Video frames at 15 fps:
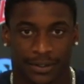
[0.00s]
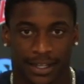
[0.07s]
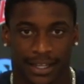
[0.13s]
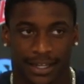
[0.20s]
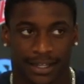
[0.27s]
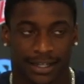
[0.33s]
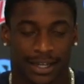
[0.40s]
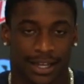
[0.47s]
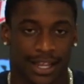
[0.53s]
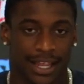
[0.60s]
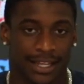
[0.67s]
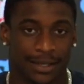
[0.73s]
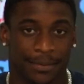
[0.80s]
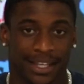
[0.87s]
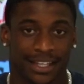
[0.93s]
And
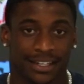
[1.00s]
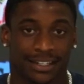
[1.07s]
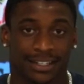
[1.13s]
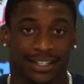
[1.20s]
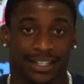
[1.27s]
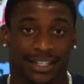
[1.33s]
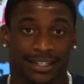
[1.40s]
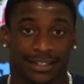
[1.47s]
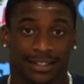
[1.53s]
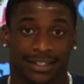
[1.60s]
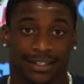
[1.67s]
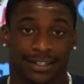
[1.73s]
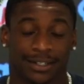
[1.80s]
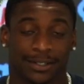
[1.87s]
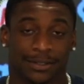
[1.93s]
the Jamaican League,
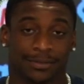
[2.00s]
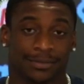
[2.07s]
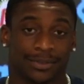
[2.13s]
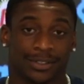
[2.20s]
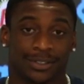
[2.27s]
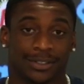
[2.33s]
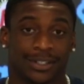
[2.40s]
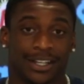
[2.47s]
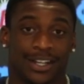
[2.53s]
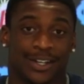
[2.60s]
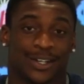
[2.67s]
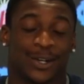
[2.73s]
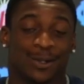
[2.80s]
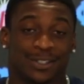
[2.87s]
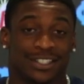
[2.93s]

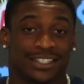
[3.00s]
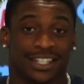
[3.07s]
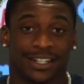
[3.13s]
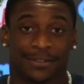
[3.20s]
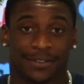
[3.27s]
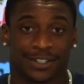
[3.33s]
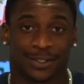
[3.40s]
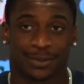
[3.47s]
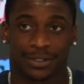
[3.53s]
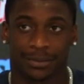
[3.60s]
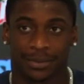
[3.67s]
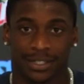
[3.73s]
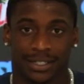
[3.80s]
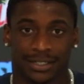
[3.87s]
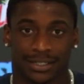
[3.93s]
coaches love physical
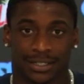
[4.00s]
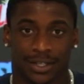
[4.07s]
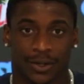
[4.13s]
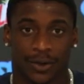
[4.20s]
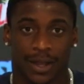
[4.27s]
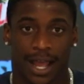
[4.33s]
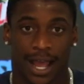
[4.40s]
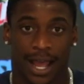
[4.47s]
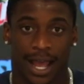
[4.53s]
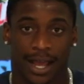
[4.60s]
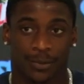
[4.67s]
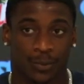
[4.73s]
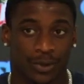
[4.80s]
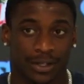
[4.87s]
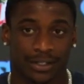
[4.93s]
DBs. So,
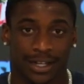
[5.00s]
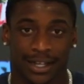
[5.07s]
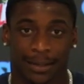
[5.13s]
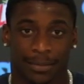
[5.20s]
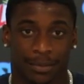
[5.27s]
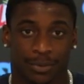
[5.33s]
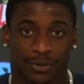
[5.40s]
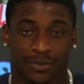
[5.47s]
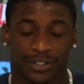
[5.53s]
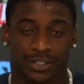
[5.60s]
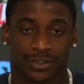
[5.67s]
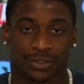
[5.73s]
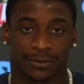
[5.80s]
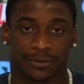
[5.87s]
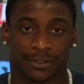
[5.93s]
I got to be more
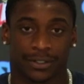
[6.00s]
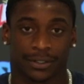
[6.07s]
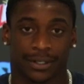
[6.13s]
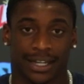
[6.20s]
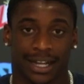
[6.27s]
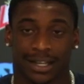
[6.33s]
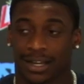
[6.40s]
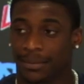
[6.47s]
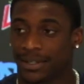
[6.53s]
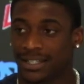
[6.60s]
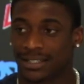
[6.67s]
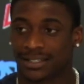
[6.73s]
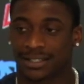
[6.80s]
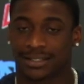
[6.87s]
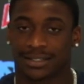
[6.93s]
physical on the field, and I got to be
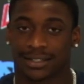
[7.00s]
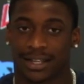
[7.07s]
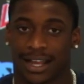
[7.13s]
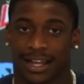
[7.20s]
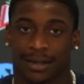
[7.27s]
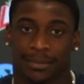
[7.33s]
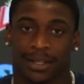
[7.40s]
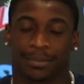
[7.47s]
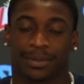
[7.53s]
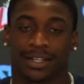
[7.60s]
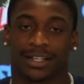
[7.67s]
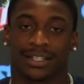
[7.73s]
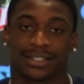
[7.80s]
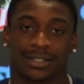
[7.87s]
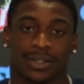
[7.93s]
consistent. I got to make
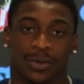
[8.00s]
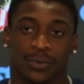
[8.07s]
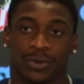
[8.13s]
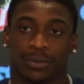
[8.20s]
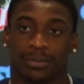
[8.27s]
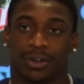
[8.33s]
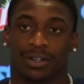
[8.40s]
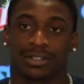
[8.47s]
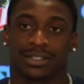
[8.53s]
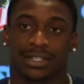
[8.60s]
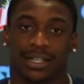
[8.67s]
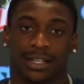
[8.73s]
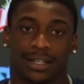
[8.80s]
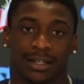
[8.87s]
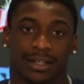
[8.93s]
plays when the ball is in
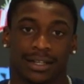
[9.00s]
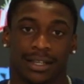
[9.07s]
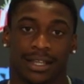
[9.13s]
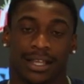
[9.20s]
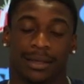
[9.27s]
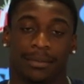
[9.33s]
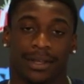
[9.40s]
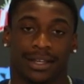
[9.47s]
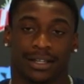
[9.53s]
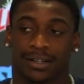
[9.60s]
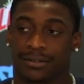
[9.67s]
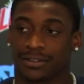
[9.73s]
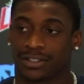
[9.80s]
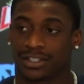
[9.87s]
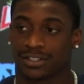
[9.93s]
the air and man
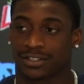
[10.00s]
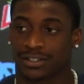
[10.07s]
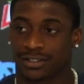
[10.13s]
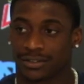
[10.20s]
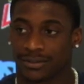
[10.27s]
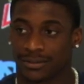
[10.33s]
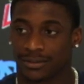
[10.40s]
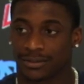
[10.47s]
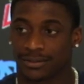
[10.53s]
coverage in the zone.